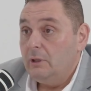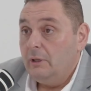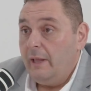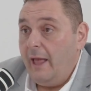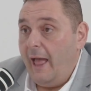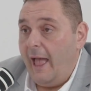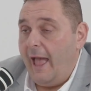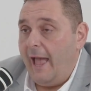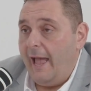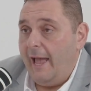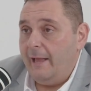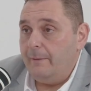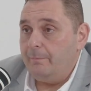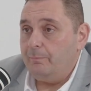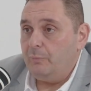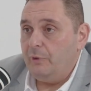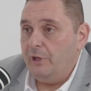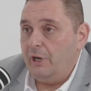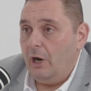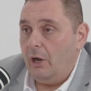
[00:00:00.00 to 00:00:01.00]

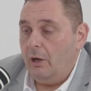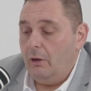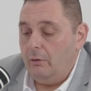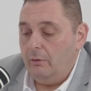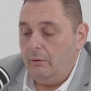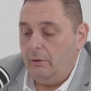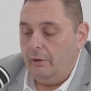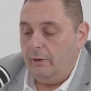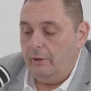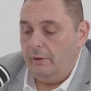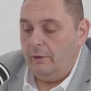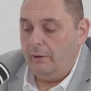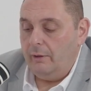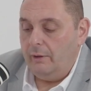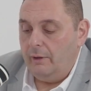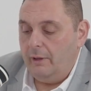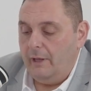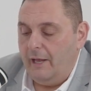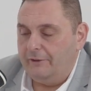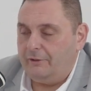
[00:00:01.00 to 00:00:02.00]
And, you know,
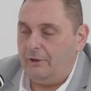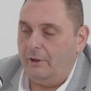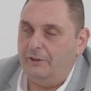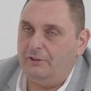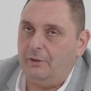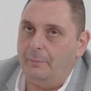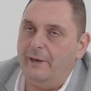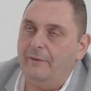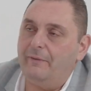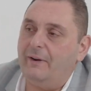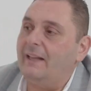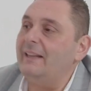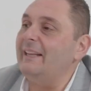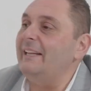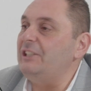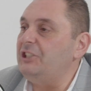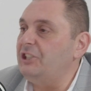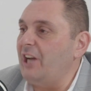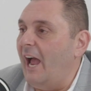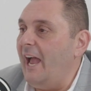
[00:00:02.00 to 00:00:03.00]
it's a bit of a
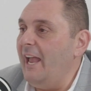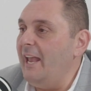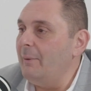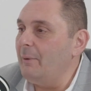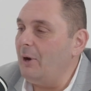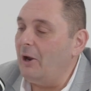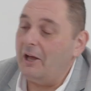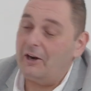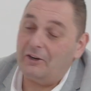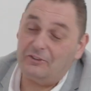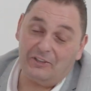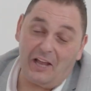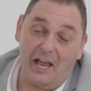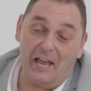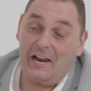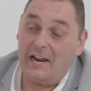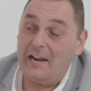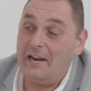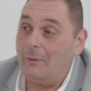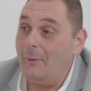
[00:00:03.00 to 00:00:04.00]
cliche, but I'm going to say
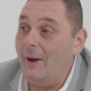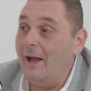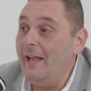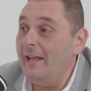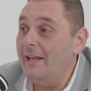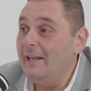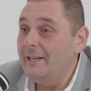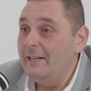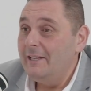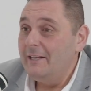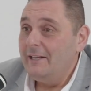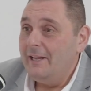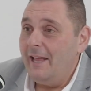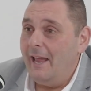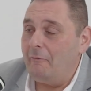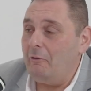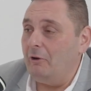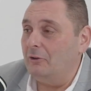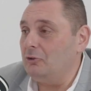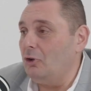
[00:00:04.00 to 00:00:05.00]
it anyway.
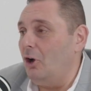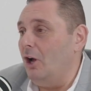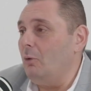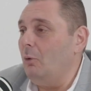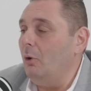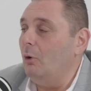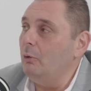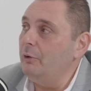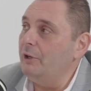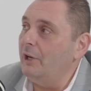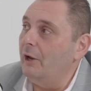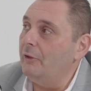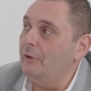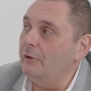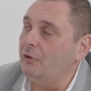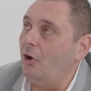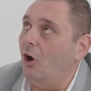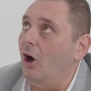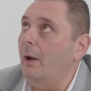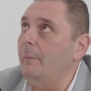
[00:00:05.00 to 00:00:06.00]
Everyone's like, well, you know, the
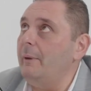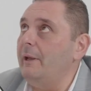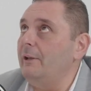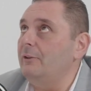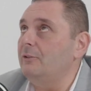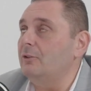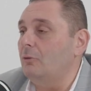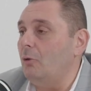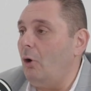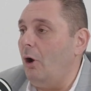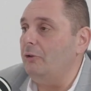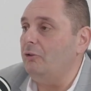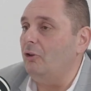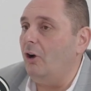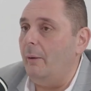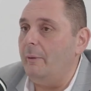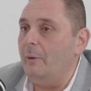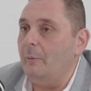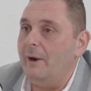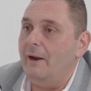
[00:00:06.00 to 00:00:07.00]
timing is the right
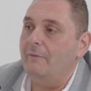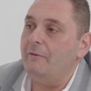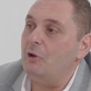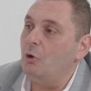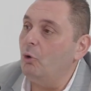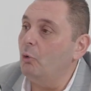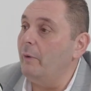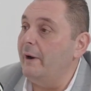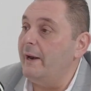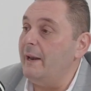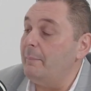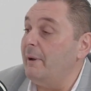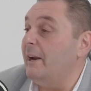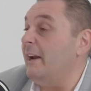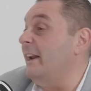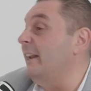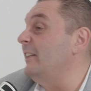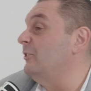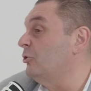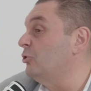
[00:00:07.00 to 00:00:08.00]
timing whenever you're ready. But
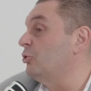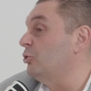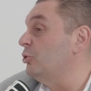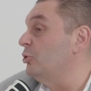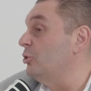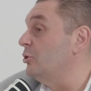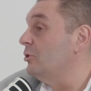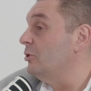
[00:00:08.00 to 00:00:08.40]
it is true.